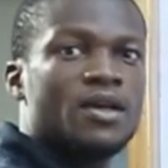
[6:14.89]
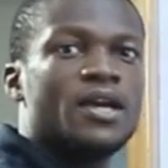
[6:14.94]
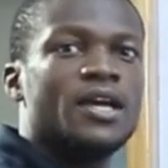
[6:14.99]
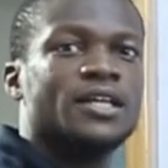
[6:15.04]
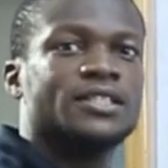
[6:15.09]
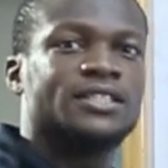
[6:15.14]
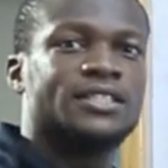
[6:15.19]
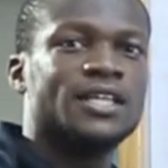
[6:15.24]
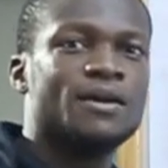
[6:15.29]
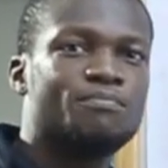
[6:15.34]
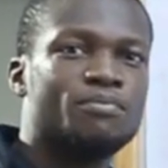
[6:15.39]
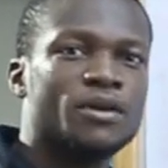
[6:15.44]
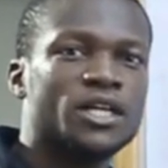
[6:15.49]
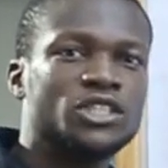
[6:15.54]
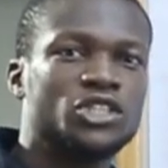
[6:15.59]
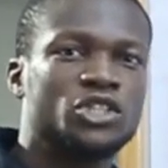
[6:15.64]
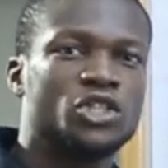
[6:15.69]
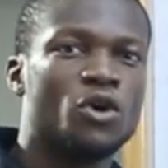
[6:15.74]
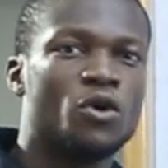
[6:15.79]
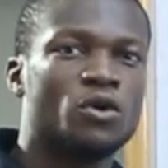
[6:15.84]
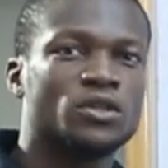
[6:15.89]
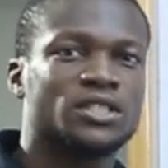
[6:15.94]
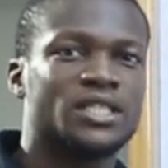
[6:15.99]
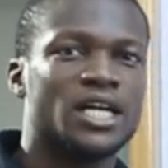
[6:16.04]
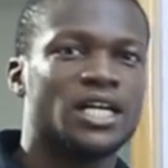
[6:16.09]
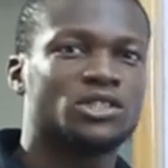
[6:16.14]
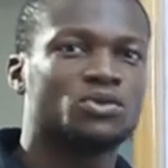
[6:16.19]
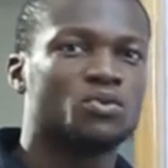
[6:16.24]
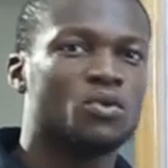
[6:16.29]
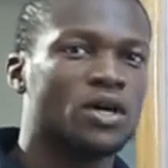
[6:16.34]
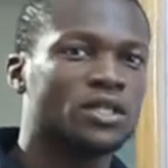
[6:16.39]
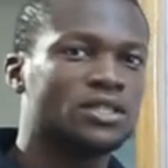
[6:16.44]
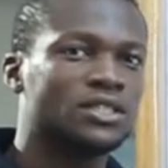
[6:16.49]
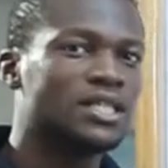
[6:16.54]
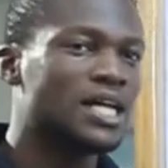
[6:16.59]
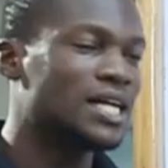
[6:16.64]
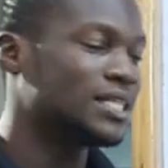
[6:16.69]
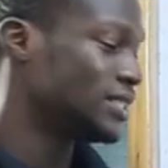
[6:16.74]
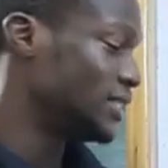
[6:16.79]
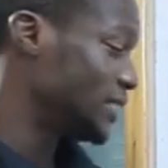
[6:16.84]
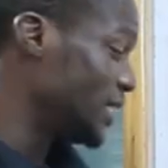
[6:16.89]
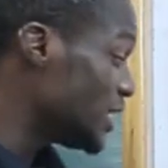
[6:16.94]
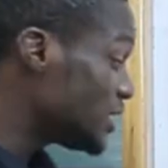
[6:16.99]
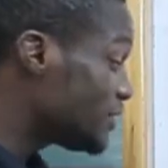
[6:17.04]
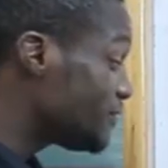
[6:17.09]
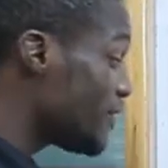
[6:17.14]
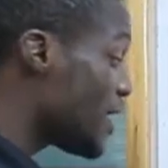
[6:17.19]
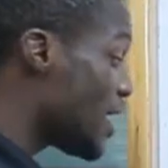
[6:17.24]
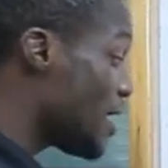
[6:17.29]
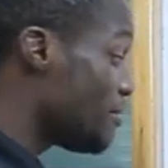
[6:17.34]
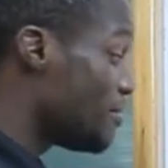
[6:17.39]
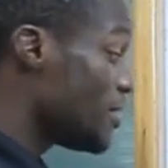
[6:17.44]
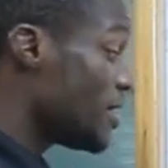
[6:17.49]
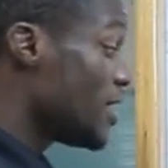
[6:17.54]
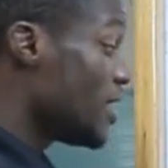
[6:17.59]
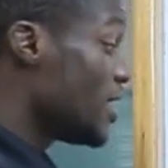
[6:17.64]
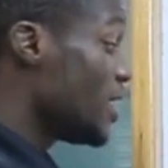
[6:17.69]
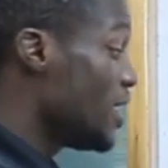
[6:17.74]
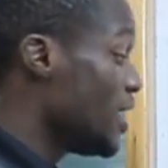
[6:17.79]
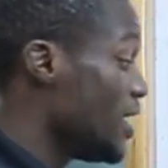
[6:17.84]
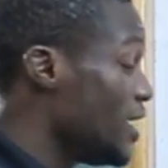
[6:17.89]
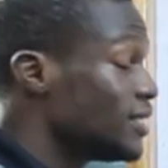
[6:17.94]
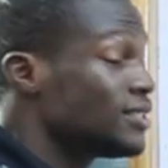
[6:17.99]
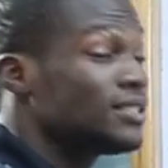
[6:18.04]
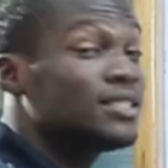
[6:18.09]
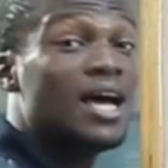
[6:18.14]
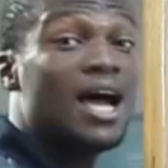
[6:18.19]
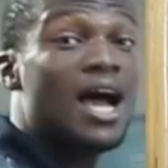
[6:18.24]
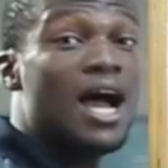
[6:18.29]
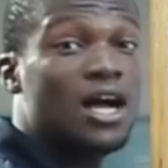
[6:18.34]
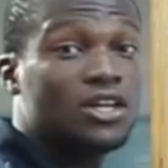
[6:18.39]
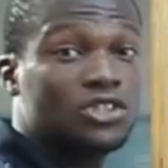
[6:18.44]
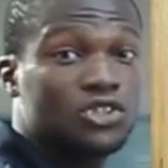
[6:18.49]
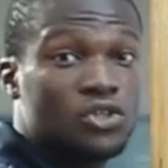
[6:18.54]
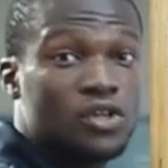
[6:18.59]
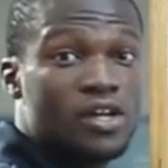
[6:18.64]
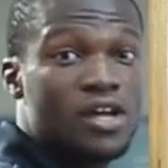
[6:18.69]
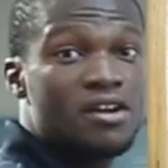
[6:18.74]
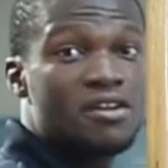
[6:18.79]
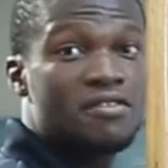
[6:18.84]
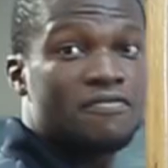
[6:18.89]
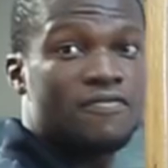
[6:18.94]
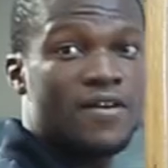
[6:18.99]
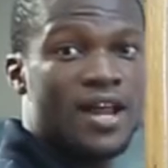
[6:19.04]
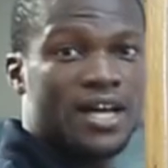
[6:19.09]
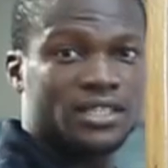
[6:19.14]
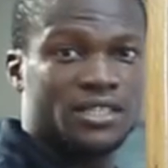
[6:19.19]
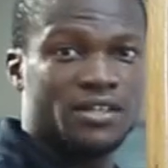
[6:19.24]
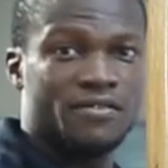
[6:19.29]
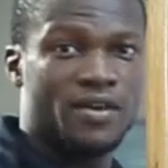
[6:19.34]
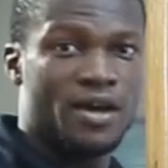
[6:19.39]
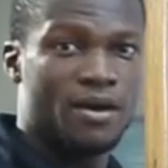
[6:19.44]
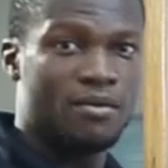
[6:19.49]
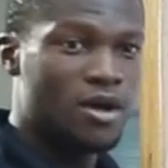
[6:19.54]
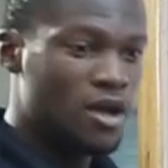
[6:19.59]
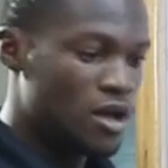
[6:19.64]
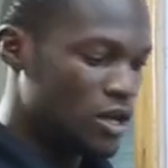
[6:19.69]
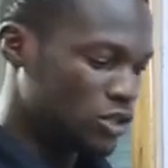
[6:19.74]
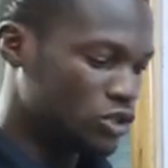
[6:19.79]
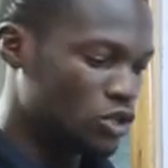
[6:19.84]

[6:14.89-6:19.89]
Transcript: it simply shows that what? That this verb is actually a reflexive verb.